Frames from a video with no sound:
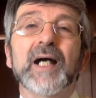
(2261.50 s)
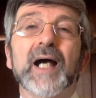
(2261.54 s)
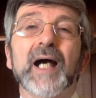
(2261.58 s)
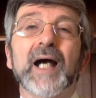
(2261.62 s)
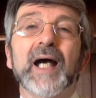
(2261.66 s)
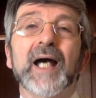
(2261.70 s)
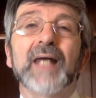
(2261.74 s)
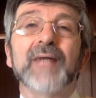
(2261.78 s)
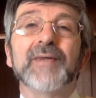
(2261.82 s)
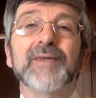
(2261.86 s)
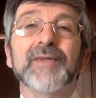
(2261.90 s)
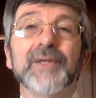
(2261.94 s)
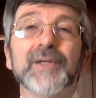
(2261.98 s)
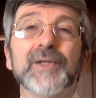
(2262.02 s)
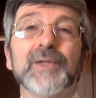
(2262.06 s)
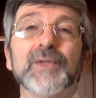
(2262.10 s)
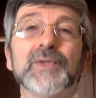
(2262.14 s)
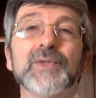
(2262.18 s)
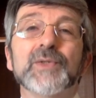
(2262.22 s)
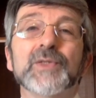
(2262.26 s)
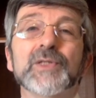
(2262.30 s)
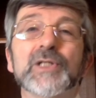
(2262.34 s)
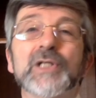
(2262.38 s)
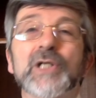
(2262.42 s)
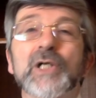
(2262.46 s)
and
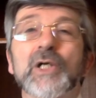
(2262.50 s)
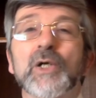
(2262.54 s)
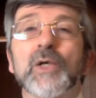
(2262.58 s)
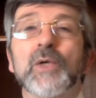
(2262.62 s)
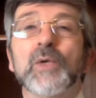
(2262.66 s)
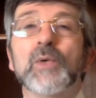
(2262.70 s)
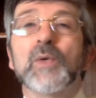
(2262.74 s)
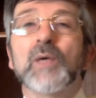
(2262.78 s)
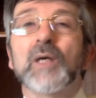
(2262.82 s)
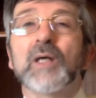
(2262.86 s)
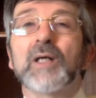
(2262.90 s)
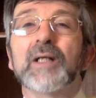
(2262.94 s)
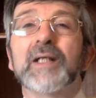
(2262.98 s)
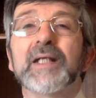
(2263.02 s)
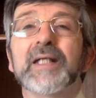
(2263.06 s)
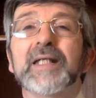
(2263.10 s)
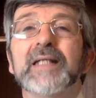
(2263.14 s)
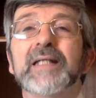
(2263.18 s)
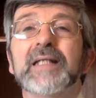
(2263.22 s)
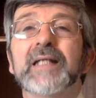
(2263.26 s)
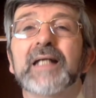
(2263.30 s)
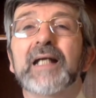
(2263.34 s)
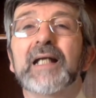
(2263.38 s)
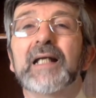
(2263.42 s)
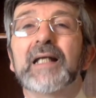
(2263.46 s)
those who are
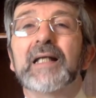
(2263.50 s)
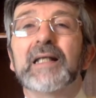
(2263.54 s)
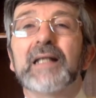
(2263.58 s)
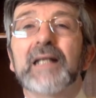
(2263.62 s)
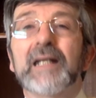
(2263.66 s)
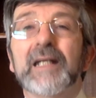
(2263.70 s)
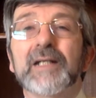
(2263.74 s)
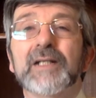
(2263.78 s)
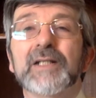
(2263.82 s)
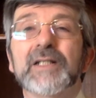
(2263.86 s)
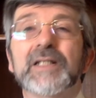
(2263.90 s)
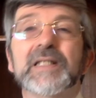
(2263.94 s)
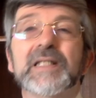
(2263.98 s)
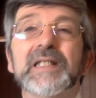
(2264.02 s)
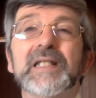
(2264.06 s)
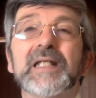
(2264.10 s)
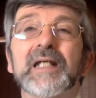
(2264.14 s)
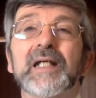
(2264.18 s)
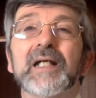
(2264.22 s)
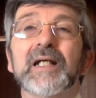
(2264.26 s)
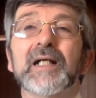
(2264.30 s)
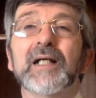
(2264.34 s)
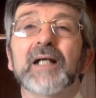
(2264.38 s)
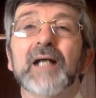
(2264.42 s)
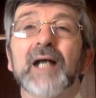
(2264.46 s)
in
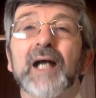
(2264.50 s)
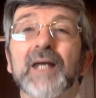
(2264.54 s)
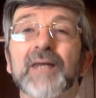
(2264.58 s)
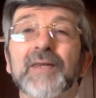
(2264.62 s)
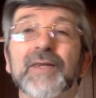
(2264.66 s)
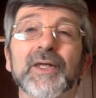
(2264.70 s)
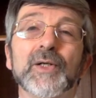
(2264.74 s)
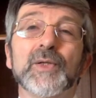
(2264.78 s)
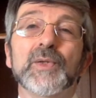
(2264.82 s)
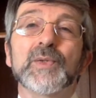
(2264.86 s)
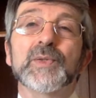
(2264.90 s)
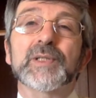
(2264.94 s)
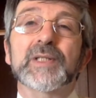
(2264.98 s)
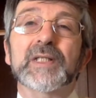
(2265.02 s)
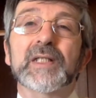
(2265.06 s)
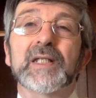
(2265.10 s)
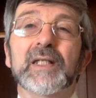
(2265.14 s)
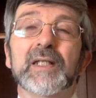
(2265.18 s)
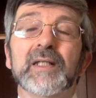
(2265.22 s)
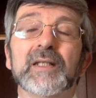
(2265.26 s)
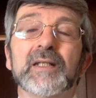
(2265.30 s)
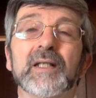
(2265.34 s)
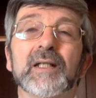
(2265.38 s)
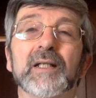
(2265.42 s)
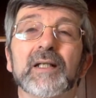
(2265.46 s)
Laodicea, and those
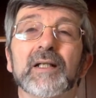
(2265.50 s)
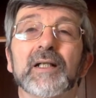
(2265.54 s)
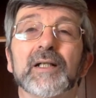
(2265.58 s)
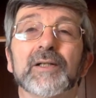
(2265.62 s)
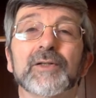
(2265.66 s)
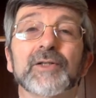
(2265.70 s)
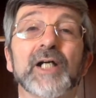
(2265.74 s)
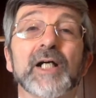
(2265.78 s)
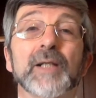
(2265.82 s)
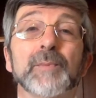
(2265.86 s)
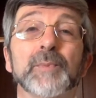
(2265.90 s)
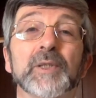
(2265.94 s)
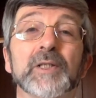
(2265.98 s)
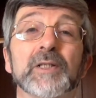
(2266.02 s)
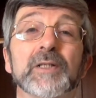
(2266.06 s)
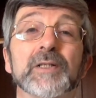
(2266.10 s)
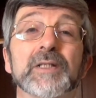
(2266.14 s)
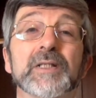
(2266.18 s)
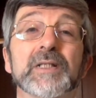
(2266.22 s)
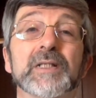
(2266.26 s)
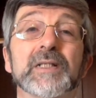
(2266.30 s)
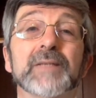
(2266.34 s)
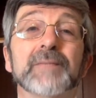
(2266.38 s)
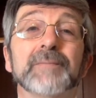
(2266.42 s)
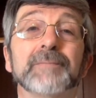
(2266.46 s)
in
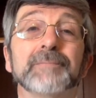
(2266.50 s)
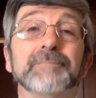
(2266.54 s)
Hierapolis.